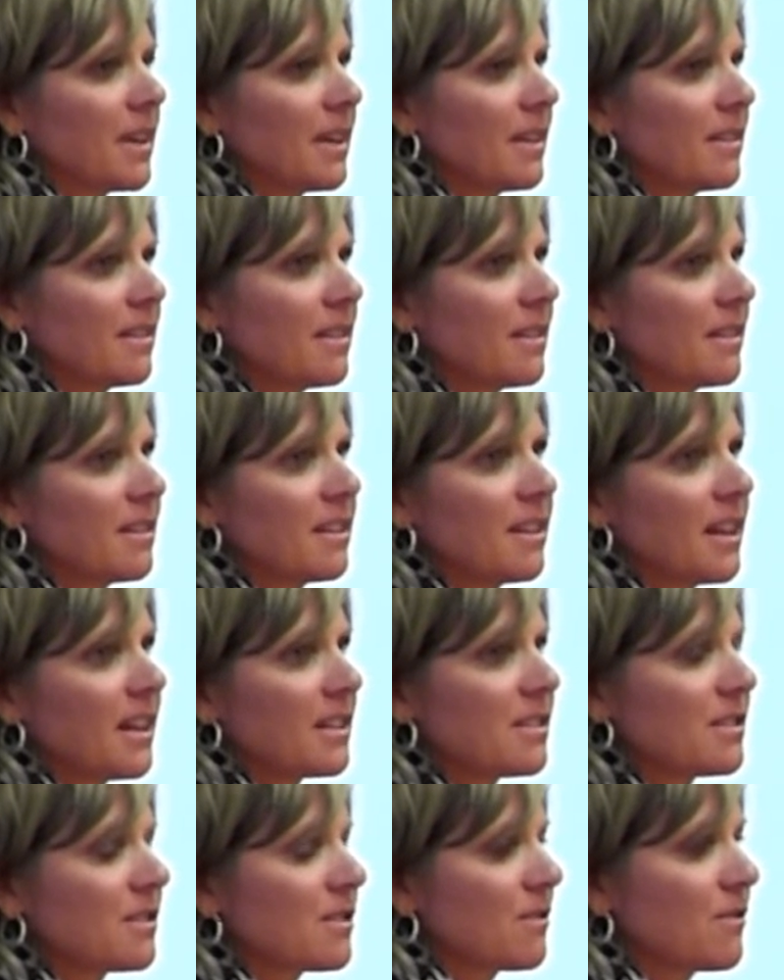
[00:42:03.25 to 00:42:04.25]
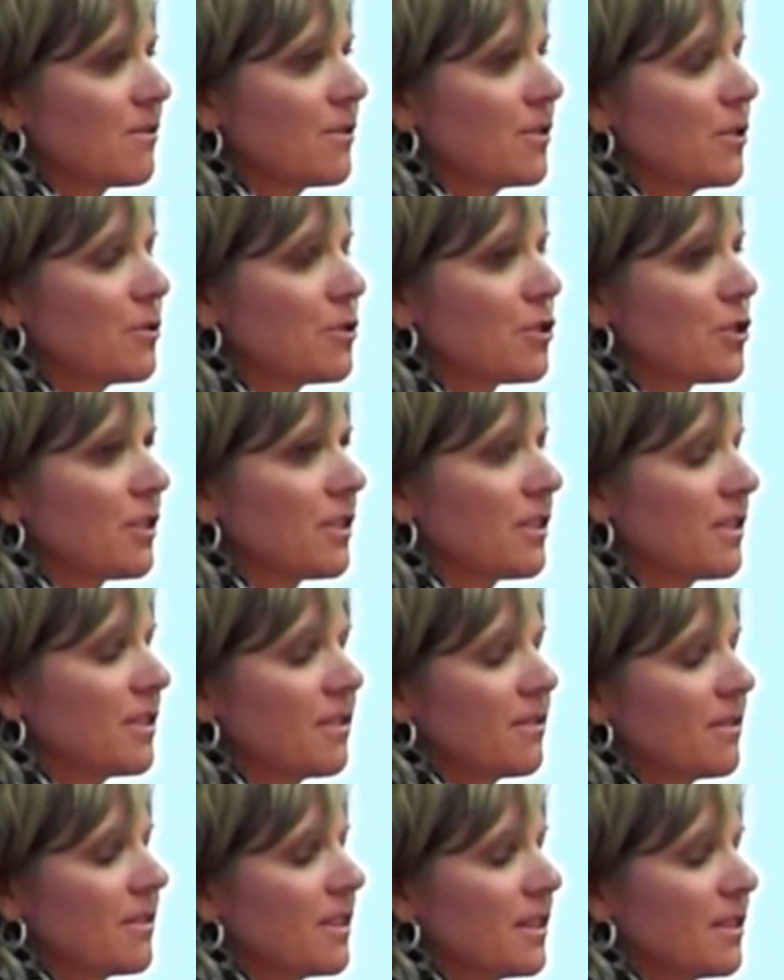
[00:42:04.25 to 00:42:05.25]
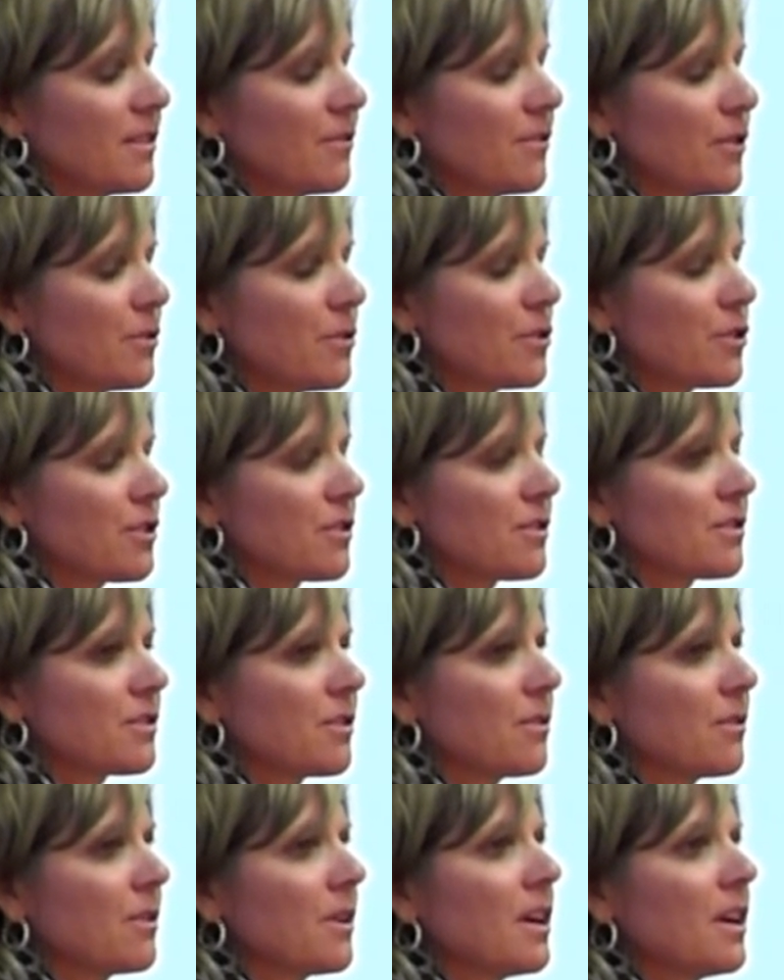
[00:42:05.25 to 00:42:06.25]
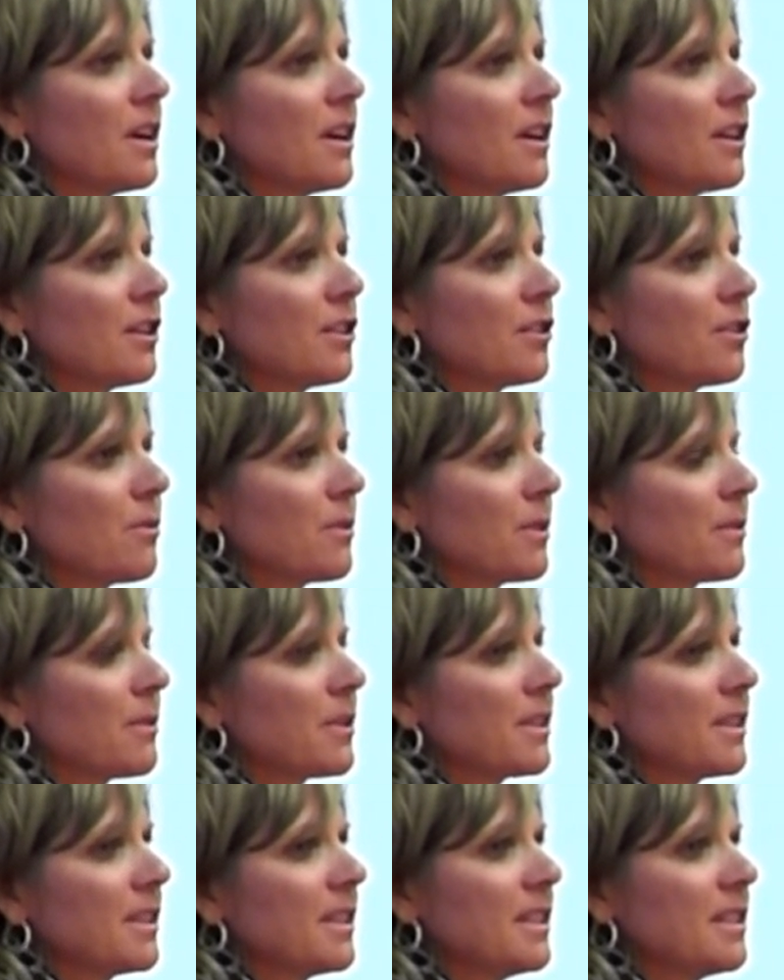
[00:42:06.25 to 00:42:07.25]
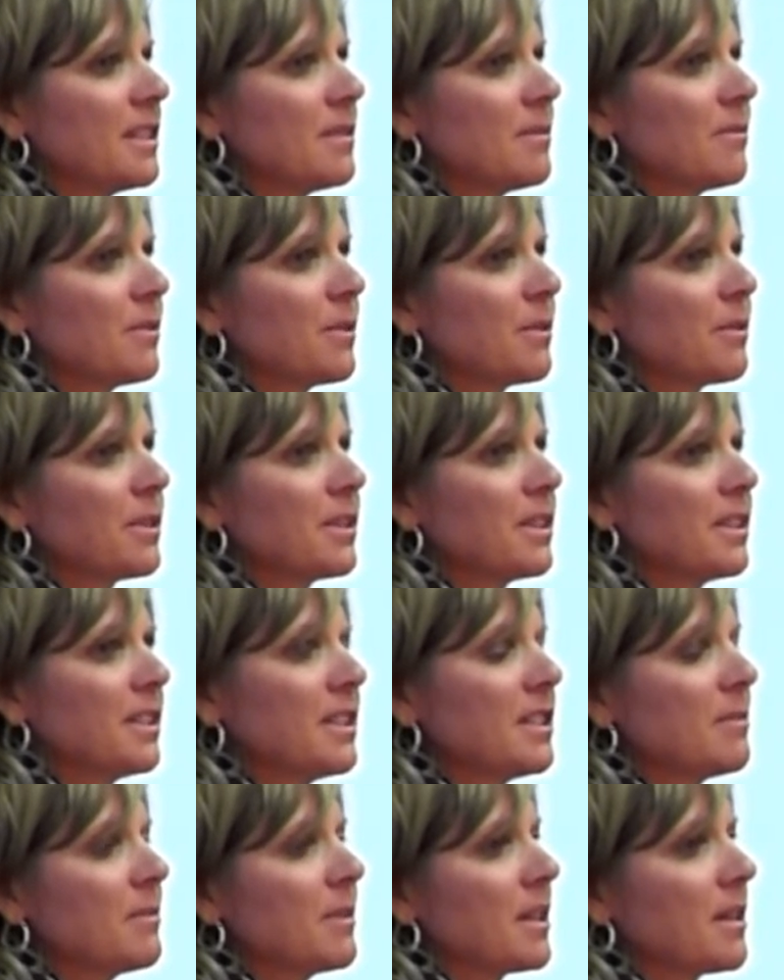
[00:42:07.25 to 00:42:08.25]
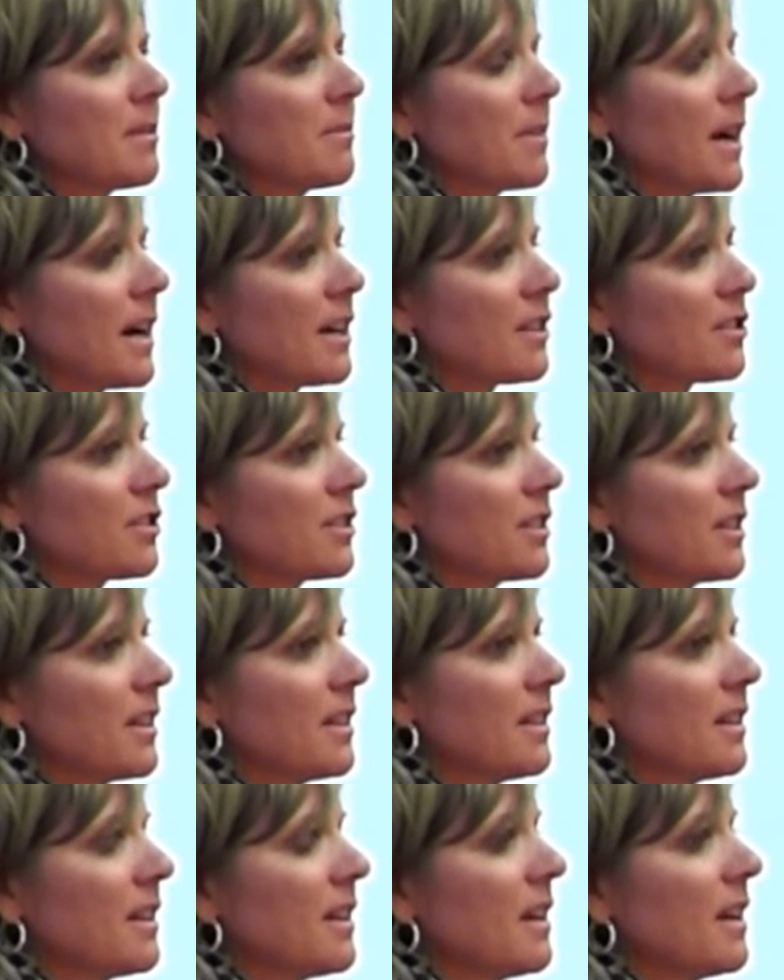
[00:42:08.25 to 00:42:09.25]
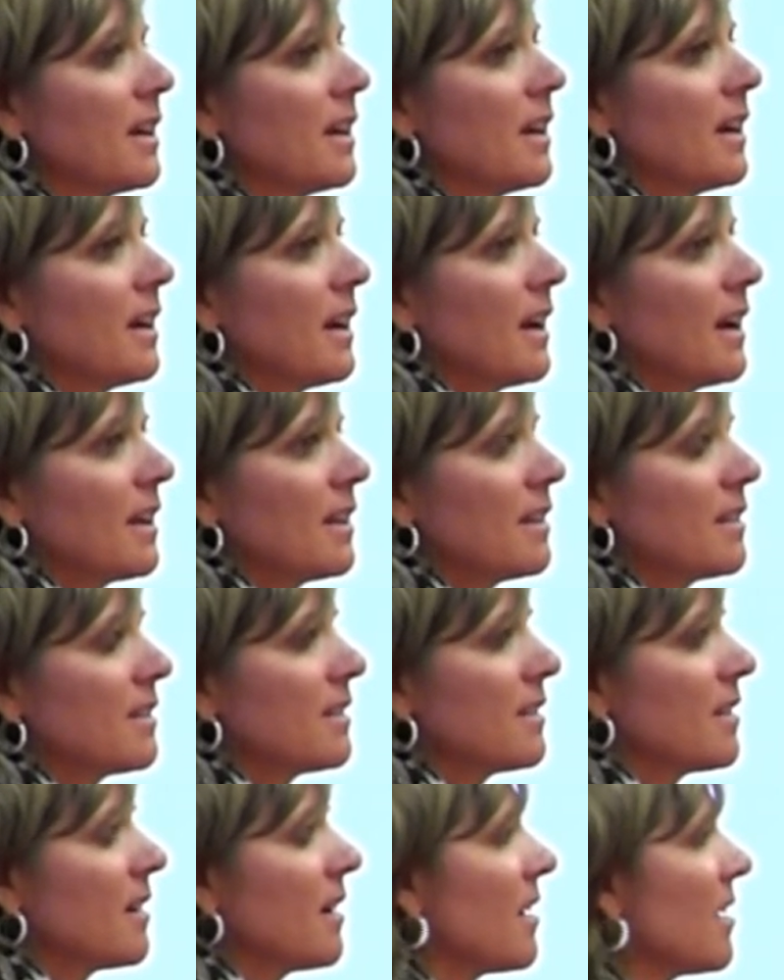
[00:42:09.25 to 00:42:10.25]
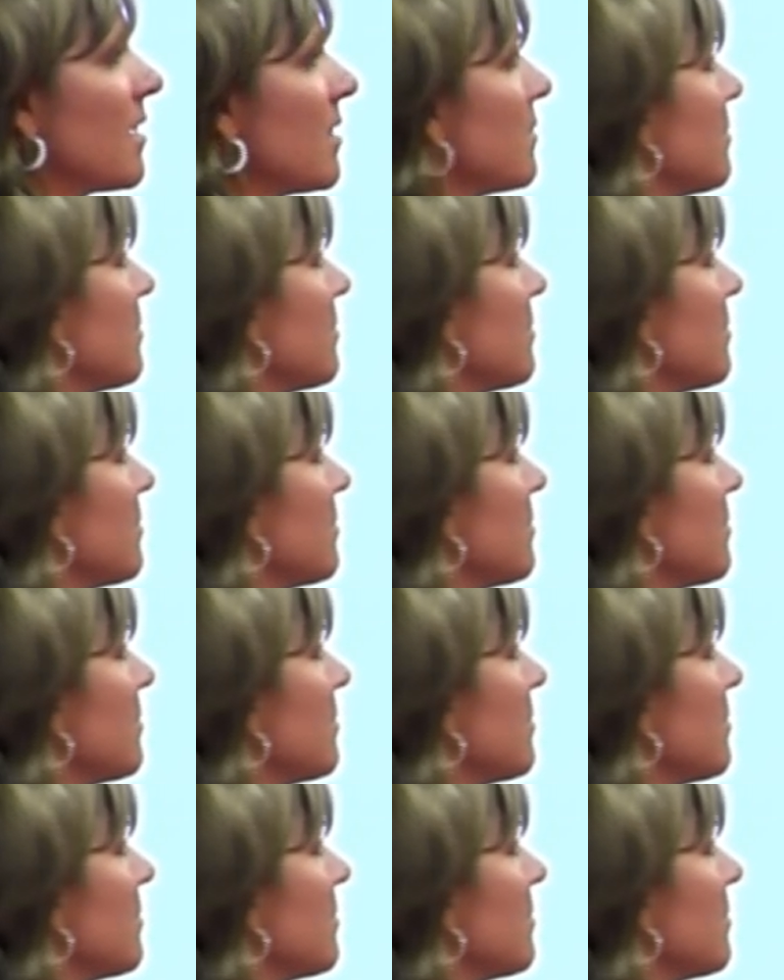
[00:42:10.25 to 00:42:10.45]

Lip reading: in the next future, in the future. So, you know, we really need to be compassionate and